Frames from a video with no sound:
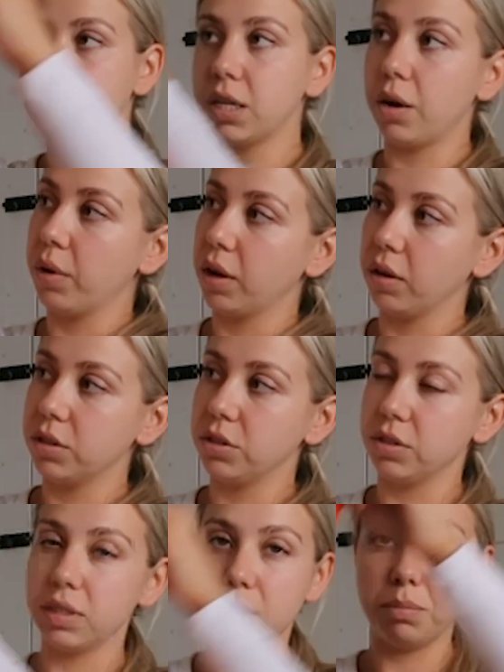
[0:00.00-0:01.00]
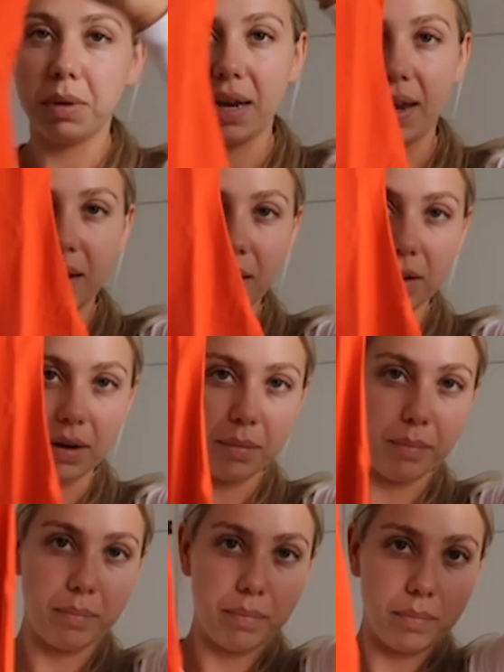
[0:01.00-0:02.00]
so I got just this plain kind
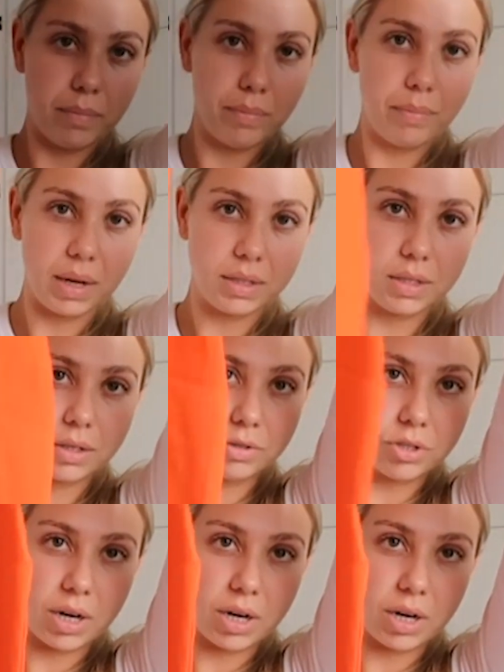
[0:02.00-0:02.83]
of bandeau